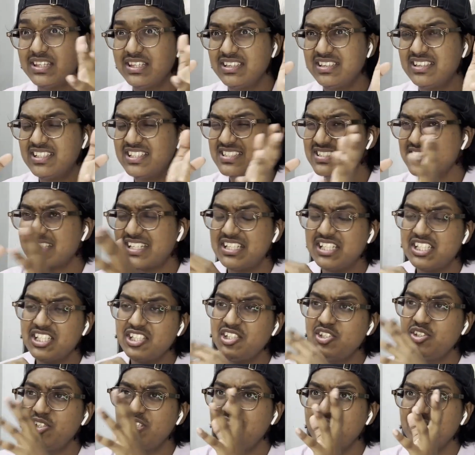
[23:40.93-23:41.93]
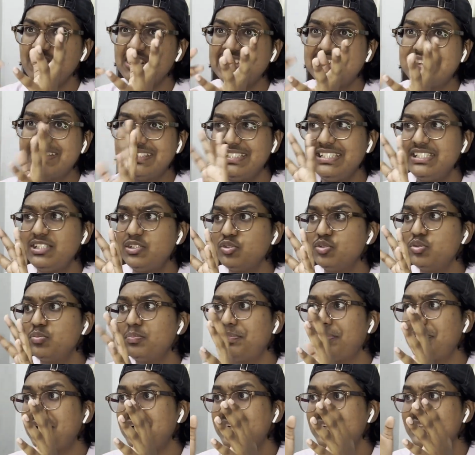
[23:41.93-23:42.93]
This continued even 3-2,
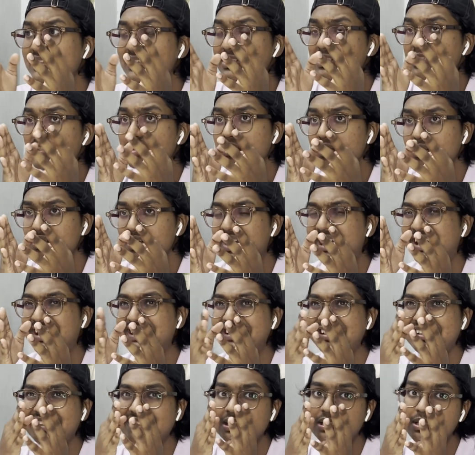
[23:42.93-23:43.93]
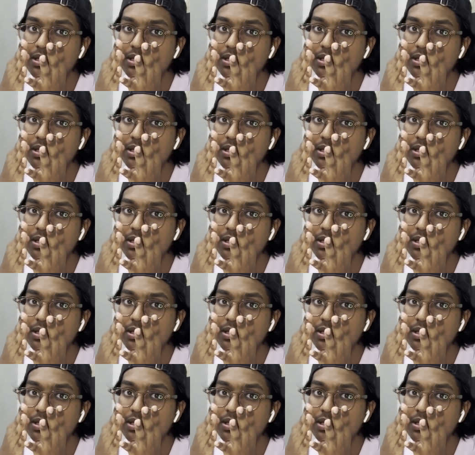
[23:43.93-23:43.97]
but until